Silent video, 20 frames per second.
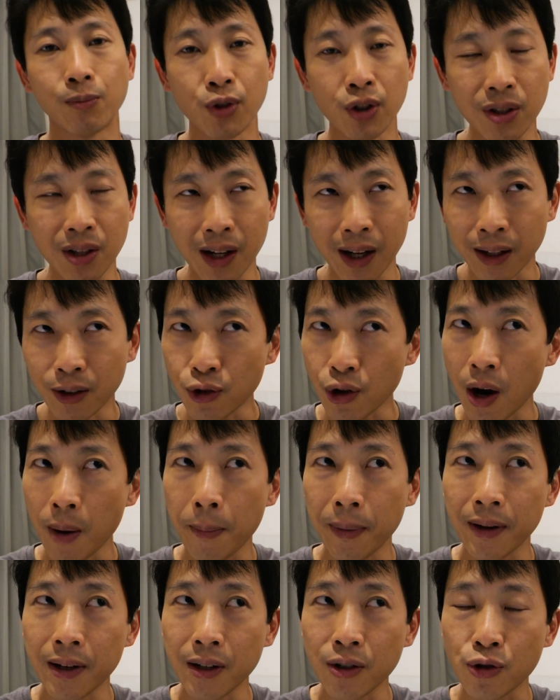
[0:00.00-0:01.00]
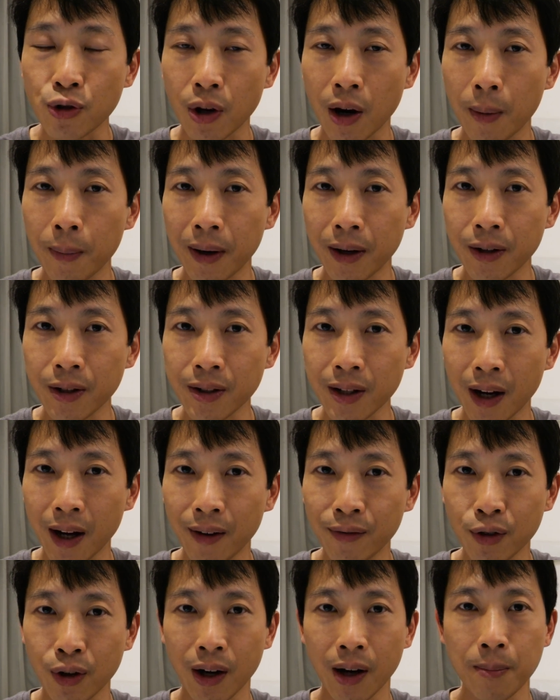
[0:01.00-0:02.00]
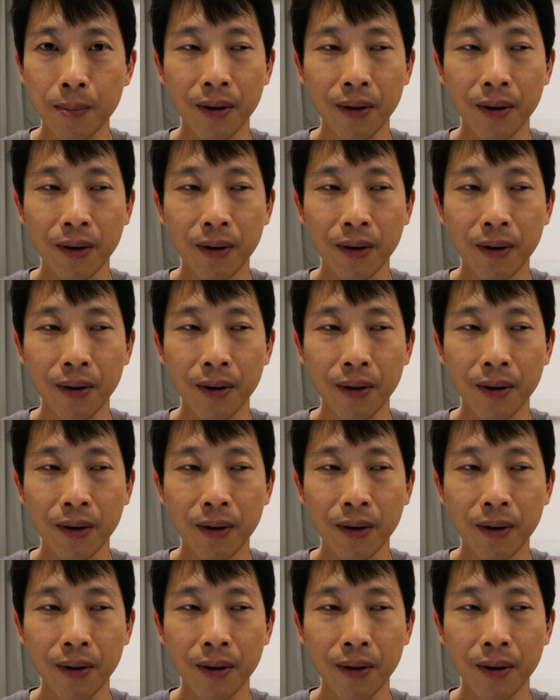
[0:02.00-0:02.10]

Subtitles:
Just like Japanese strawberries I've tried